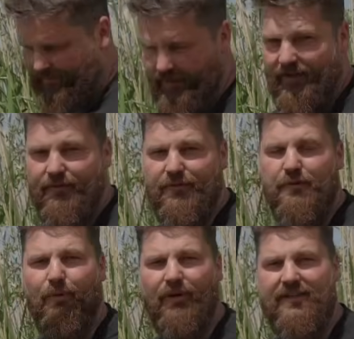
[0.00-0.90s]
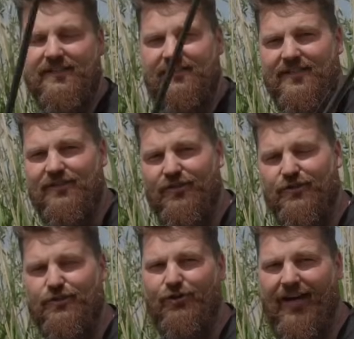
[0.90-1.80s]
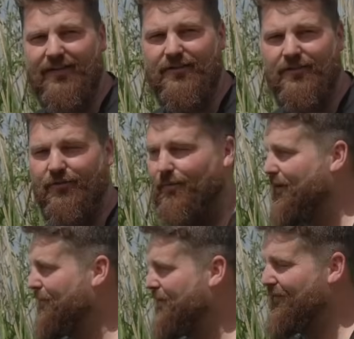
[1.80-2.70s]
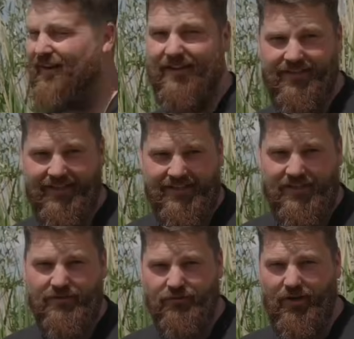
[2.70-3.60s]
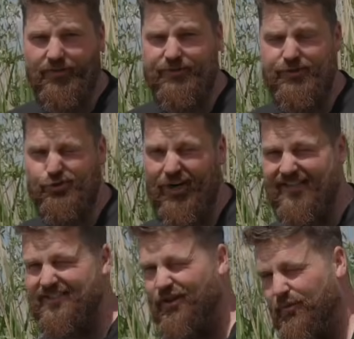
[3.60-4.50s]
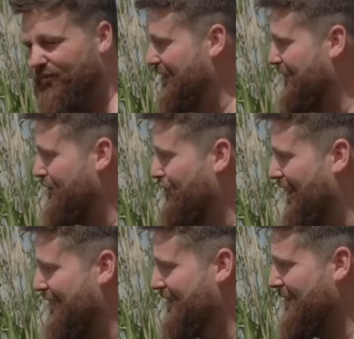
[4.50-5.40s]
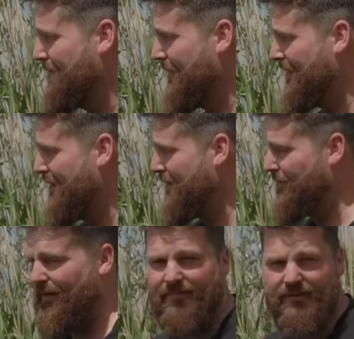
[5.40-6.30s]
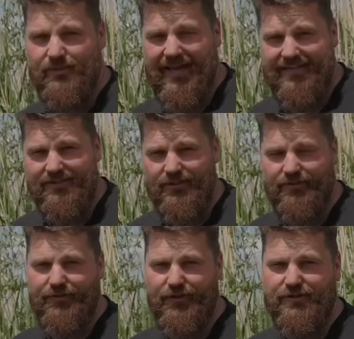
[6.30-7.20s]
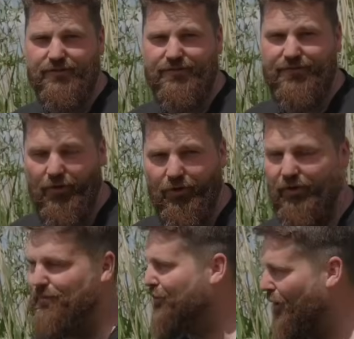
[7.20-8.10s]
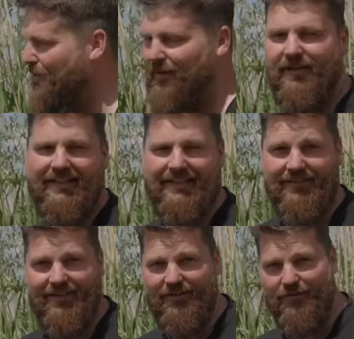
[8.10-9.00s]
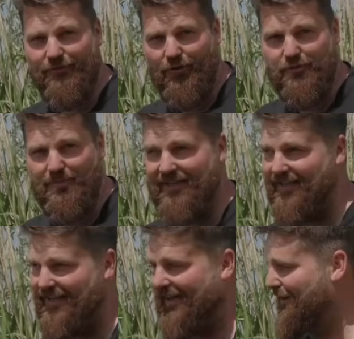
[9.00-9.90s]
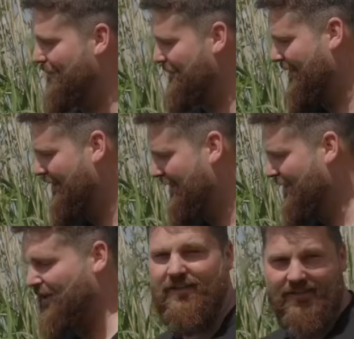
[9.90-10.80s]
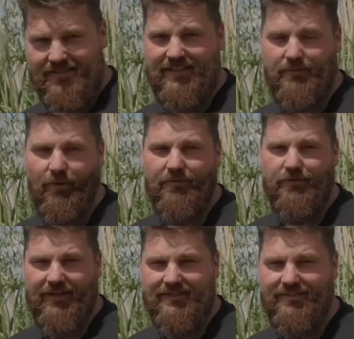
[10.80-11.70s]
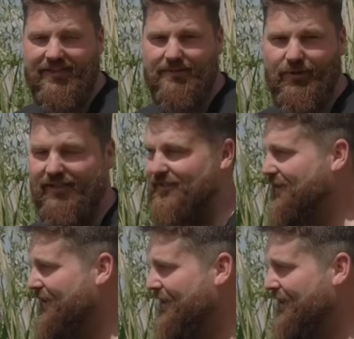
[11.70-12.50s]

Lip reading: and a few boilies is going to detract from them. If anything, rather than detract, hopefully it'll attract. But as we head into the first full, proper evening of the rods being in and out, let's see what the rest of the day brings.